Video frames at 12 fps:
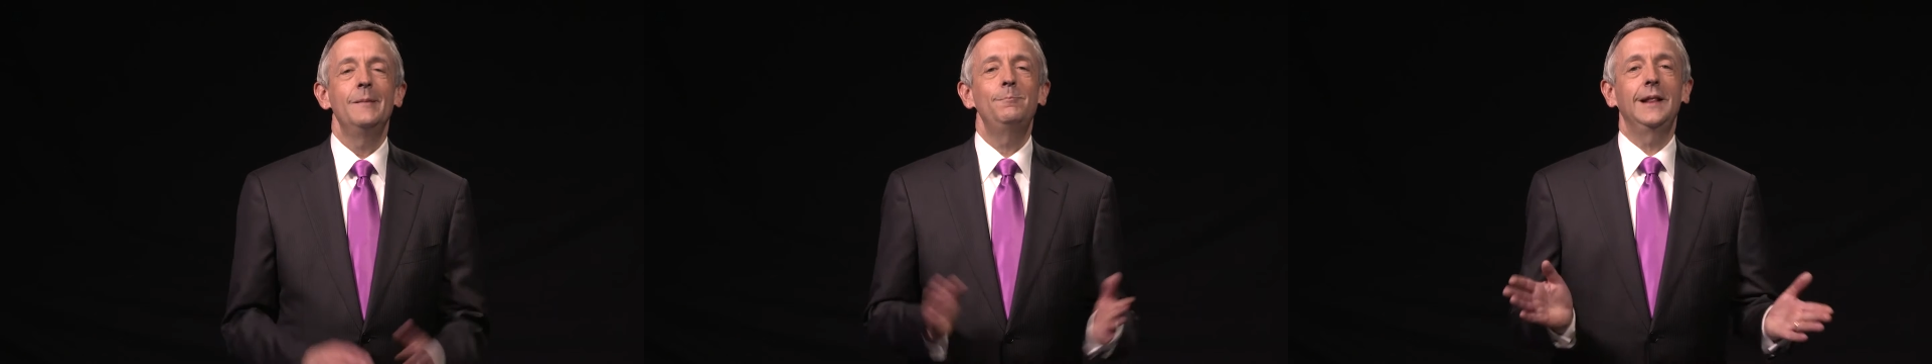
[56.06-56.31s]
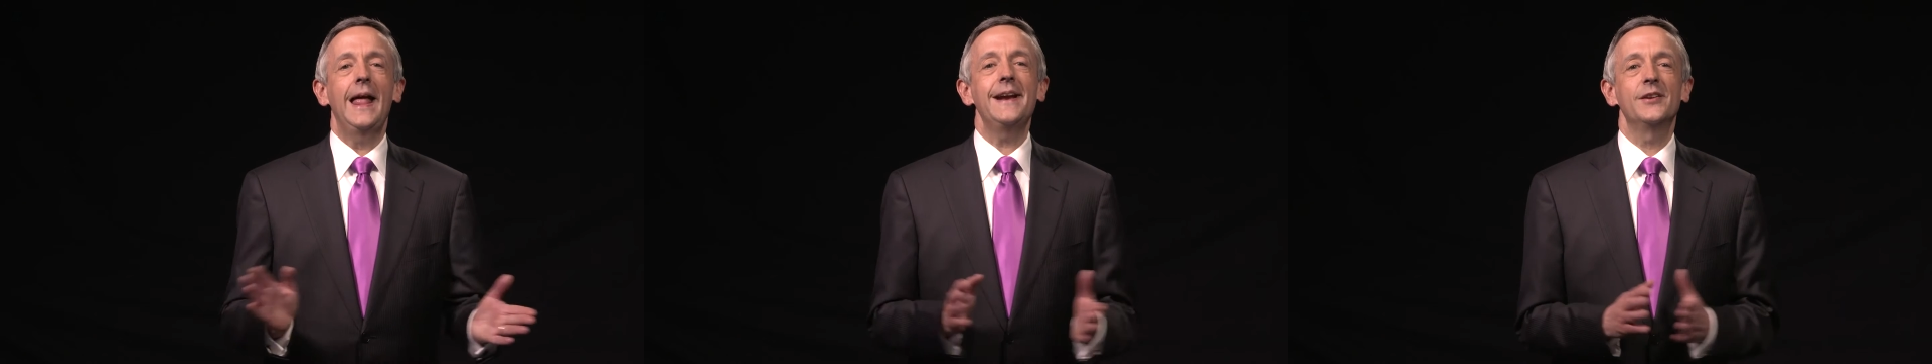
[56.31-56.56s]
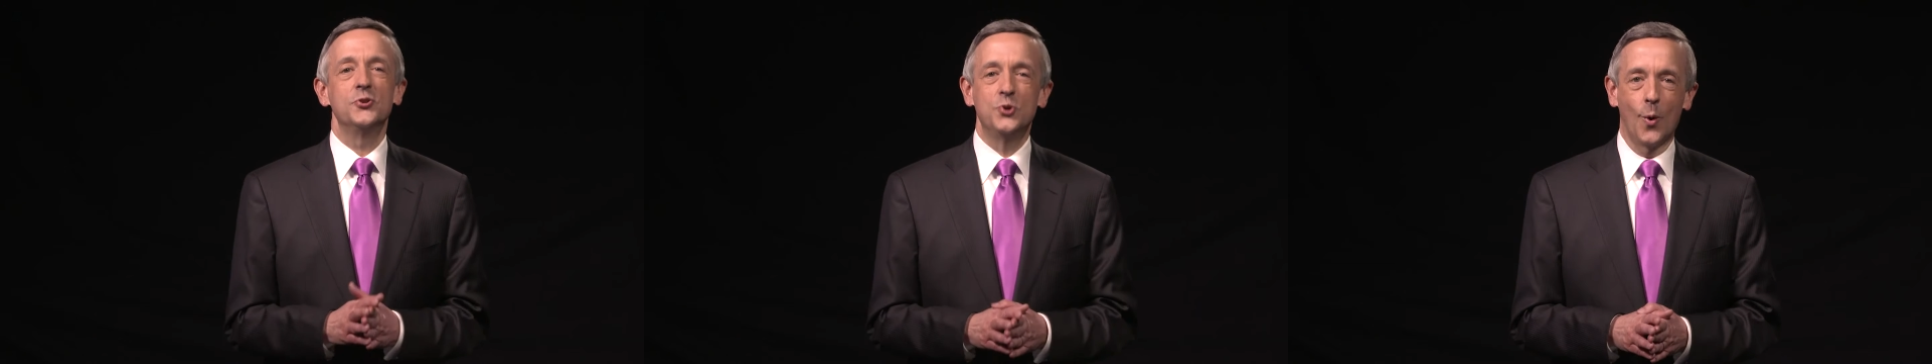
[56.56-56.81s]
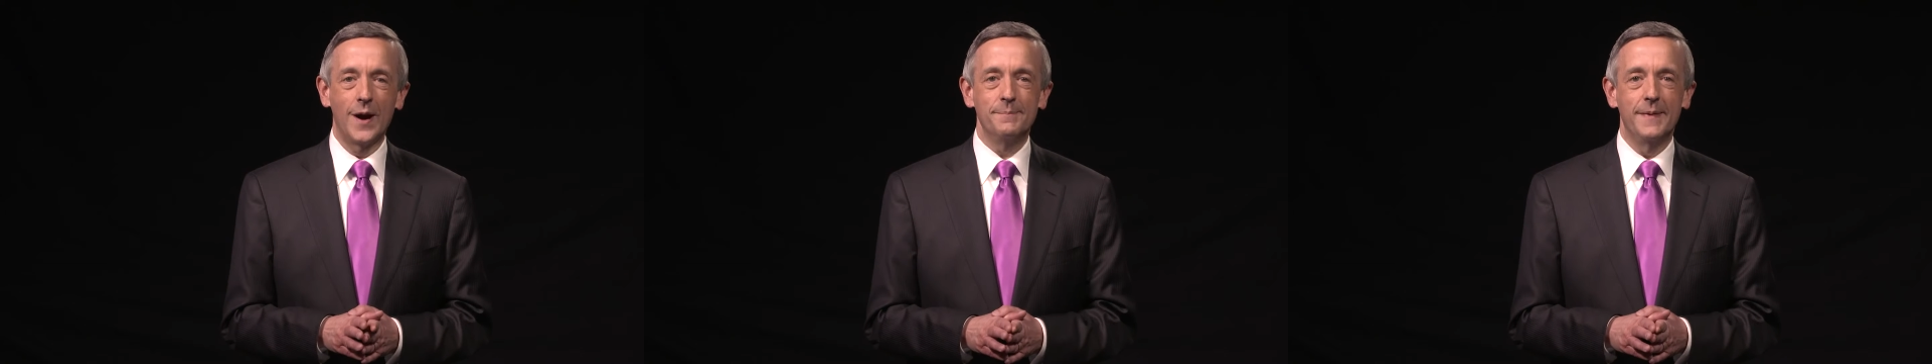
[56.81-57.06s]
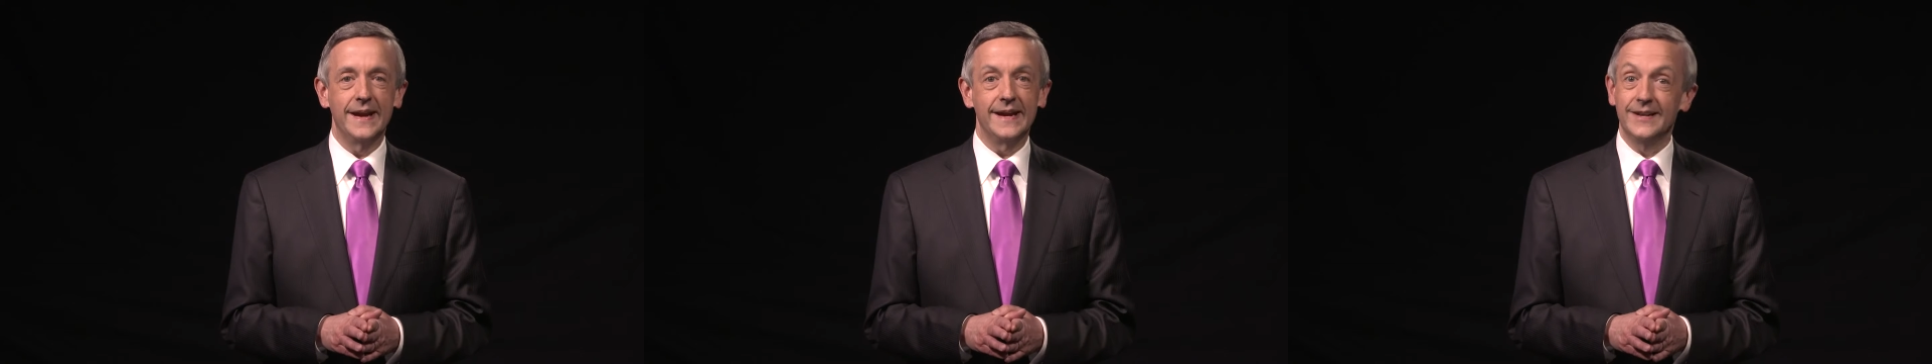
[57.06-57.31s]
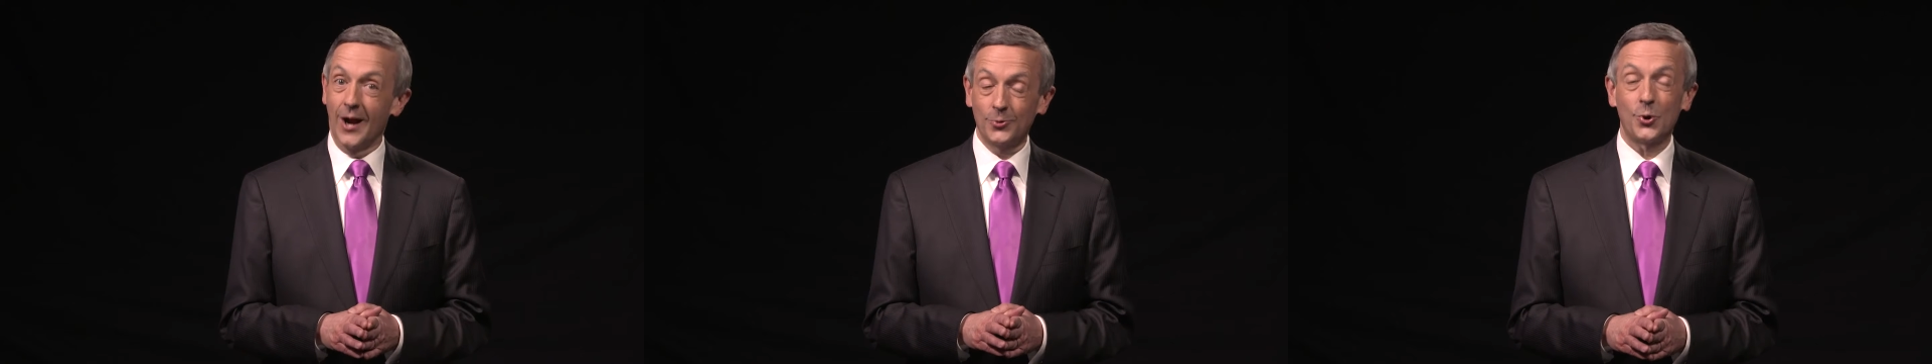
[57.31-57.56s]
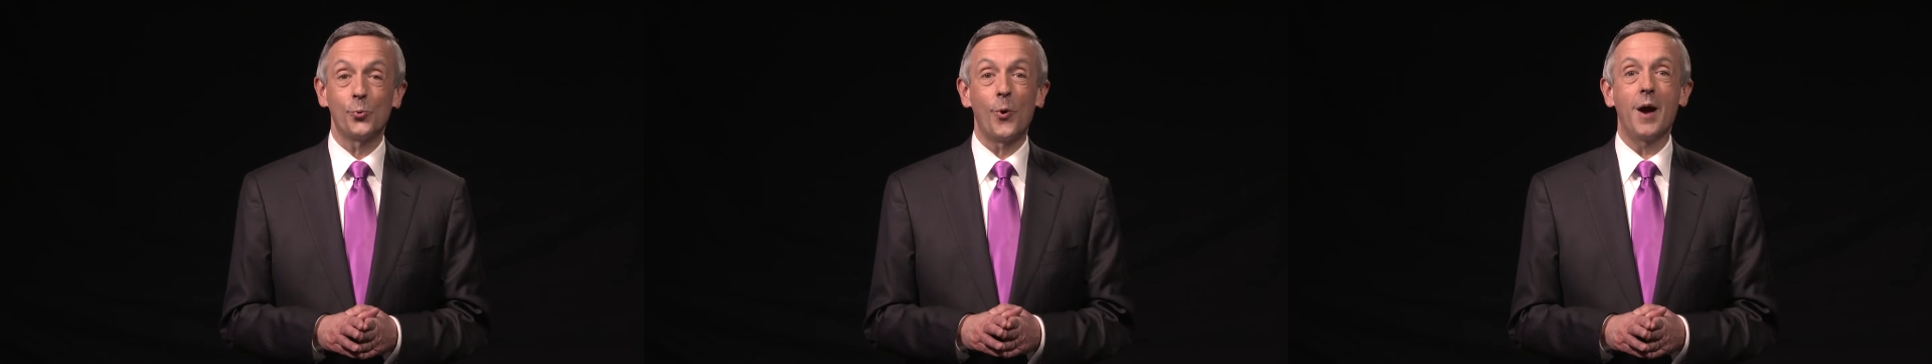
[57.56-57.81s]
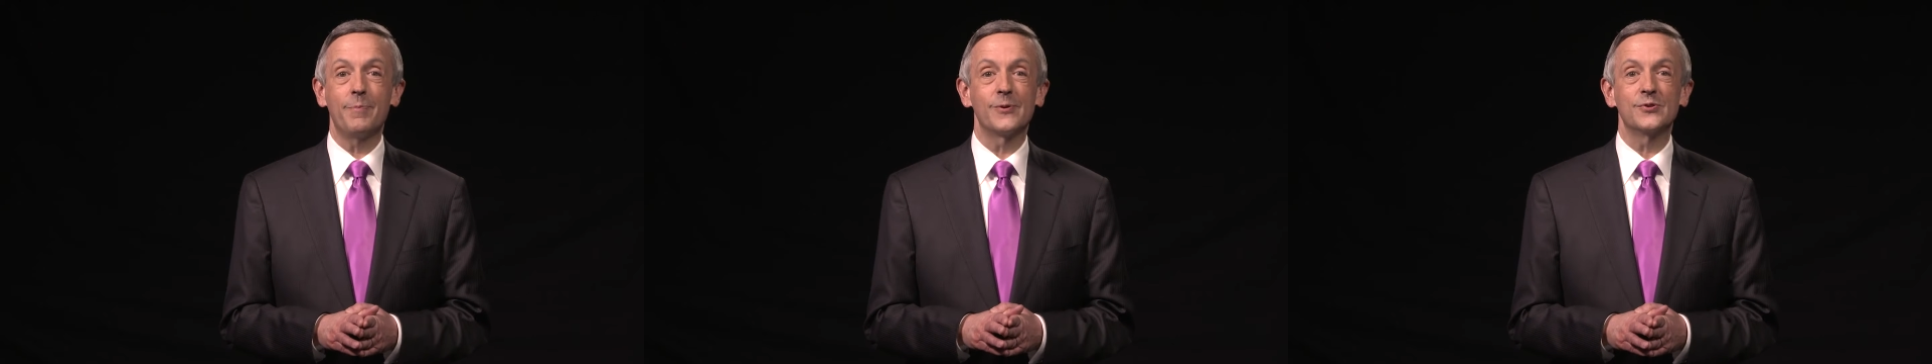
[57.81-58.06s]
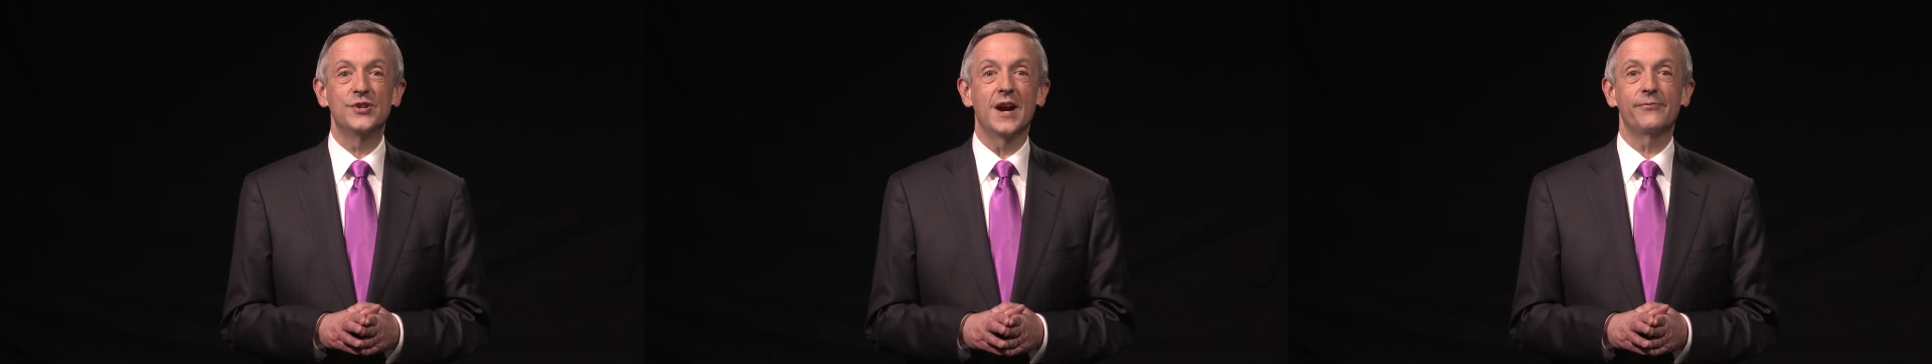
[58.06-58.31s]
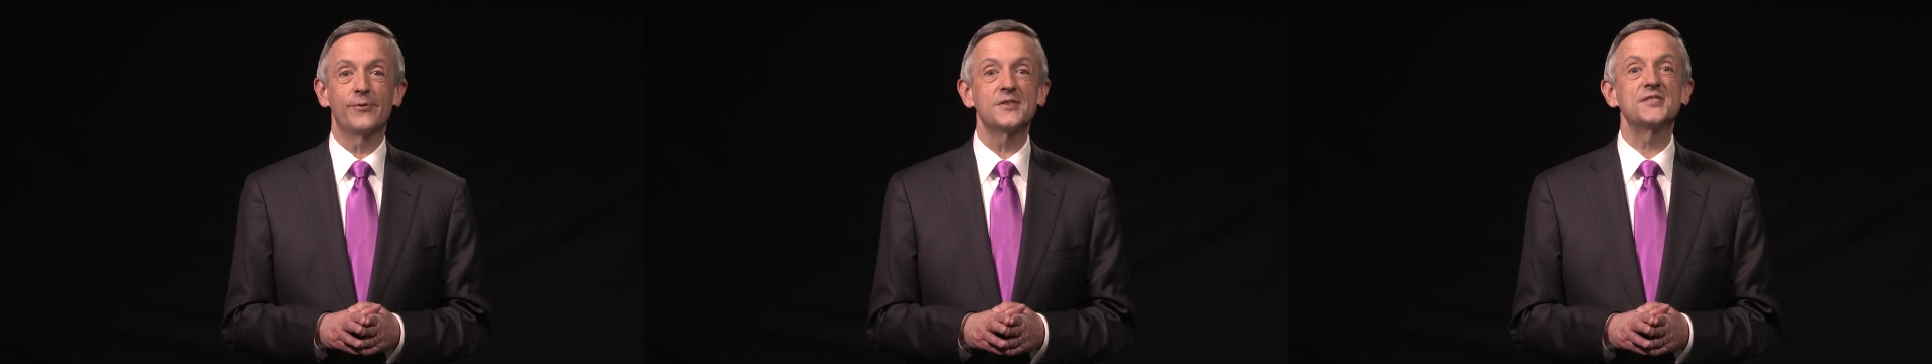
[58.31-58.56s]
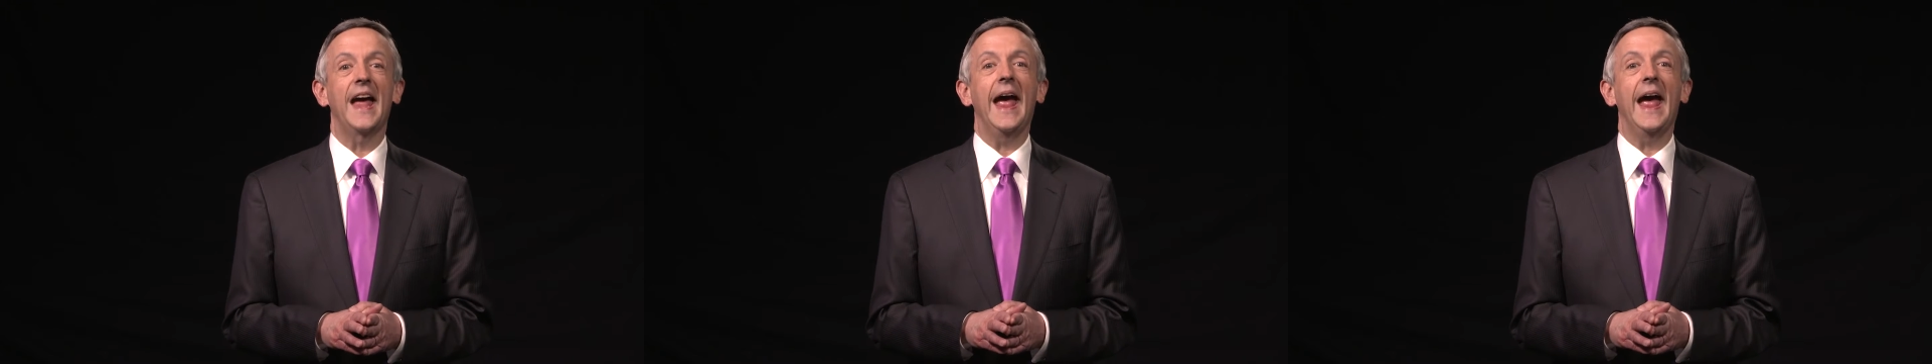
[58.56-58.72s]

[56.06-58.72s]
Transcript: Plan to join me, Dr. Robert Jeffress,